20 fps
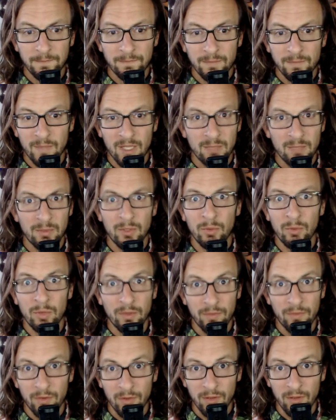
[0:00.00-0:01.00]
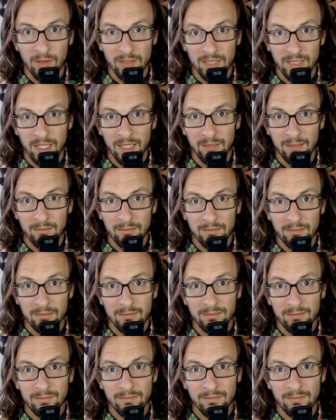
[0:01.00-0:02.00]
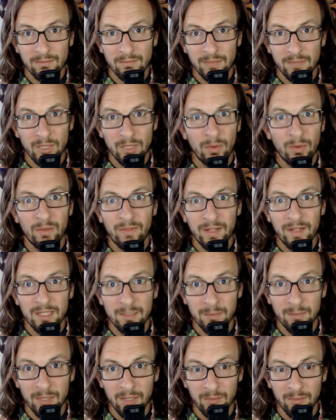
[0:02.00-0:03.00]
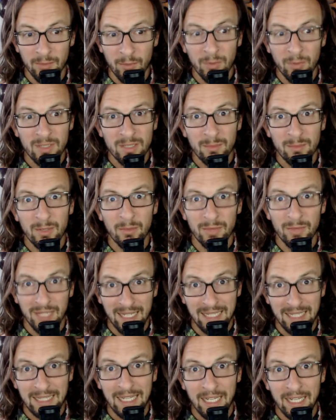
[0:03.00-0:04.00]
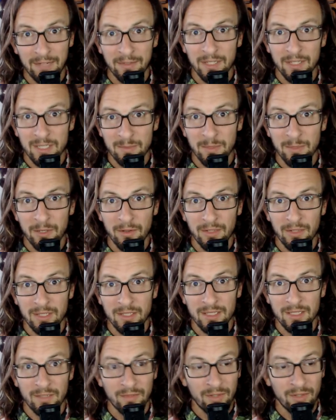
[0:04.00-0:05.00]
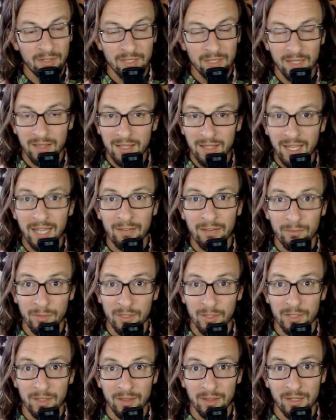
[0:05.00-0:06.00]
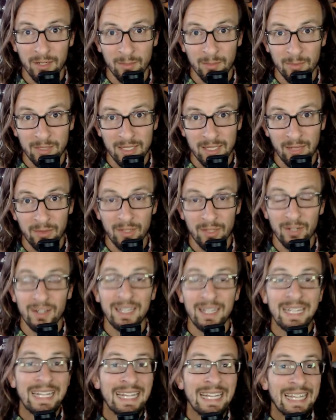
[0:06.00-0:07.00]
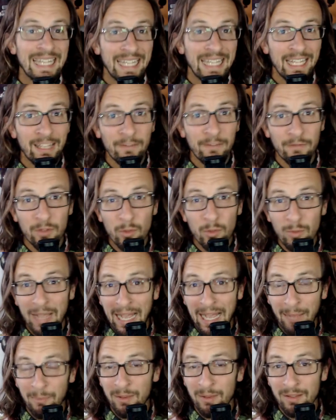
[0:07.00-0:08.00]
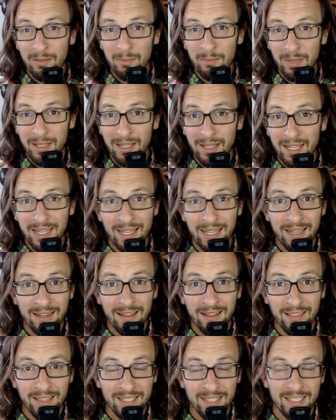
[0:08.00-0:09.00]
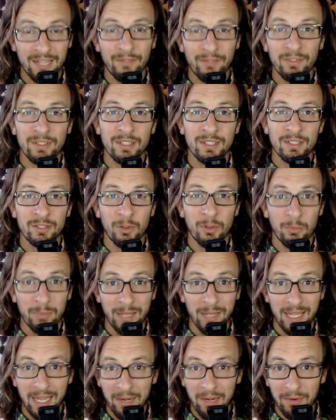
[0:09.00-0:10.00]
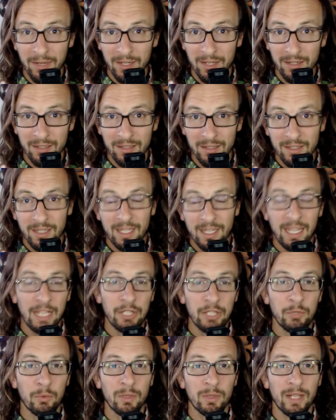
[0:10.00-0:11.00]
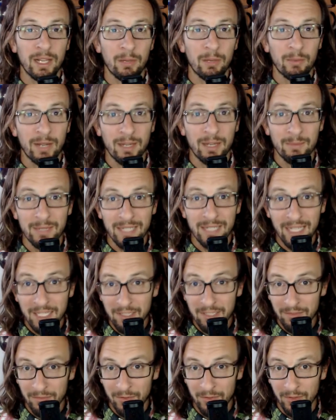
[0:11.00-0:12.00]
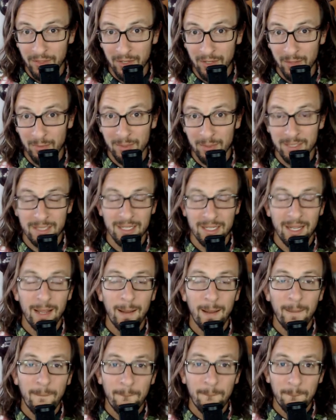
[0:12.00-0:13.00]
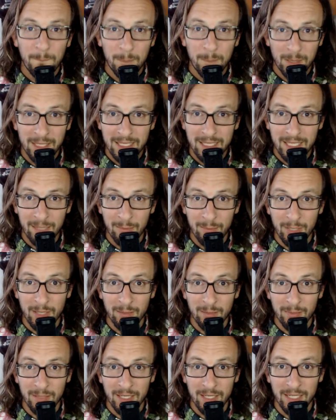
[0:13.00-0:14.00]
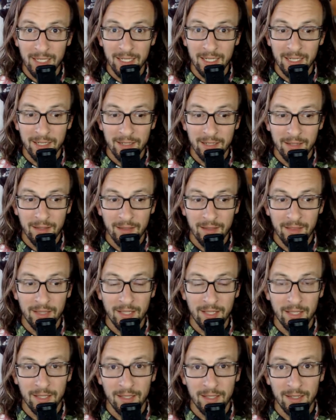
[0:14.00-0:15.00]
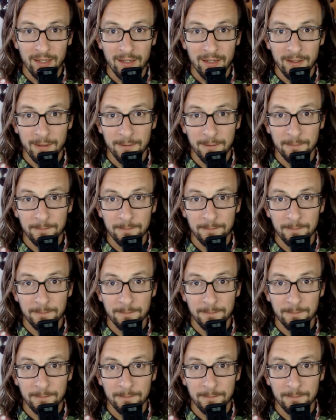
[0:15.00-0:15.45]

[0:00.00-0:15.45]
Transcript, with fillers: that's been doing it for a long time. You to find some young, but you want somebody with like a lot of experience and stuff. And there's a lot of really good therapists out there. If you happen to be in the San Francisco Bay Area and you would like a recommendation for a therapist, please hit me up in the uh,